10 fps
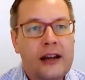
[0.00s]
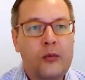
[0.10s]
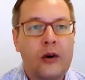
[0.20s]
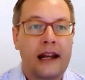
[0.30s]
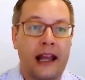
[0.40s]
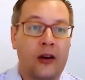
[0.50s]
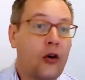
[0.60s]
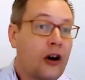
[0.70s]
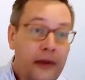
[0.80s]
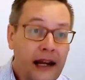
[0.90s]
at what
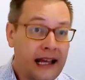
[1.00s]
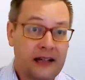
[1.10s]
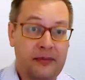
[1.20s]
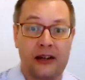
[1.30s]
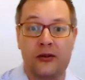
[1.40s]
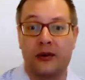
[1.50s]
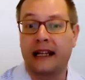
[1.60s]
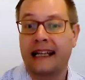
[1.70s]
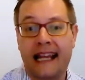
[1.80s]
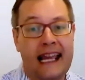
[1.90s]
InOrbit has been
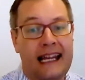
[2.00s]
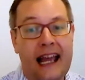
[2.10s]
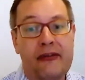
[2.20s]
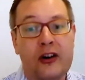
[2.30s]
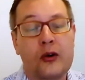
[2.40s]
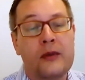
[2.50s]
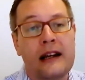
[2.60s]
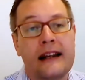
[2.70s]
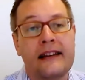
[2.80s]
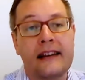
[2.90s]
doing, they have
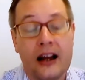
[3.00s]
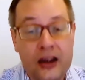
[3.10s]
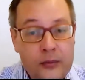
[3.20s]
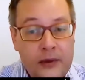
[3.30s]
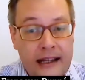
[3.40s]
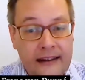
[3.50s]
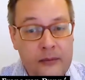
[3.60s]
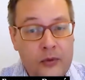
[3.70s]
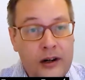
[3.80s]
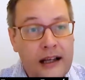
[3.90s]
accumulated
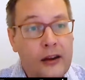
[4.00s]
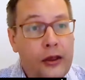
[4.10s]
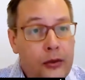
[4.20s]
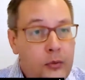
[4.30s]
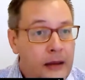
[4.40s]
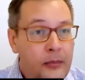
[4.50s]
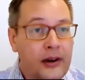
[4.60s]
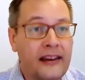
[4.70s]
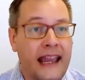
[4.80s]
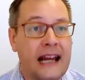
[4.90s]
more than
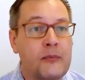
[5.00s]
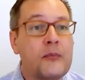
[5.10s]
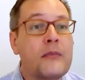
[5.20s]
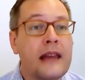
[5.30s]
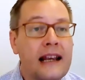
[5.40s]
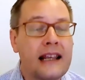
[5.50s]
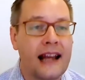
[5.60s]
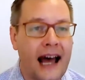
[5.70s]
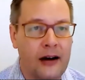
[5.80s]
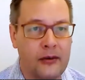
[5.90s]
3.8 million
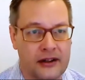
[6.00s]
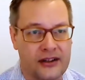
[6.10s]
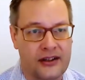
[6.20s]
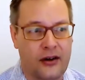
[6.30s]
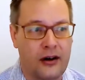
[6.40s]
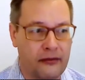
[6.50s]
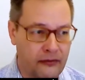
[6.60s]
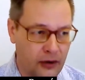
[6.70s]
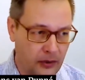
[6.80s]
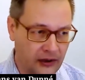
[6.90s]
hours of
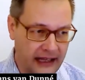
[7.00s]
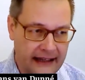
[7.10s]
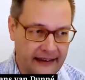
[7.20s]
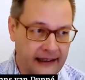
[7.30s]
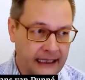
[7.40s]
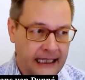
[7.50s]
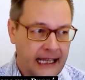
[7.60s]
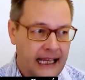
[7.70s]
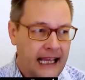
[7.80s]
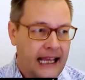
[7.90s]
robot data
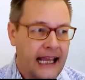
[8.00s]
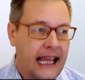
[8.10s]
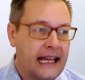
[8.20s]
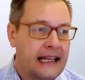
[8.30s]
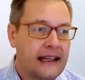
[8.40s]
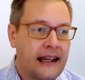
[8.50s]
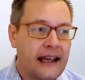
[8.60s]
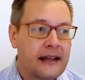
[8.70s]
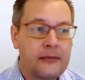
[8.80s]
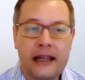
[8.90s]
in
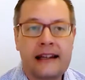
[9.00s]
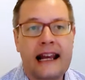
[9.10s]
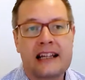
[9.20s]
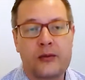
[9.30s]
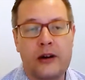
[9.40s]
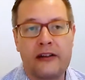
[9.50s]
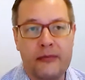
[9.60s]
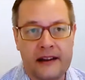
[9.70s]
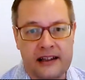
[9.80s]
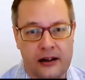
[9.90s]
the last 12
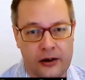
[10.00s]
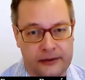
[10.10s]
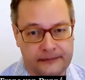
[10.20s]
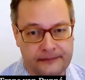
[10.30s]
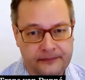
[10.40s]
months alone.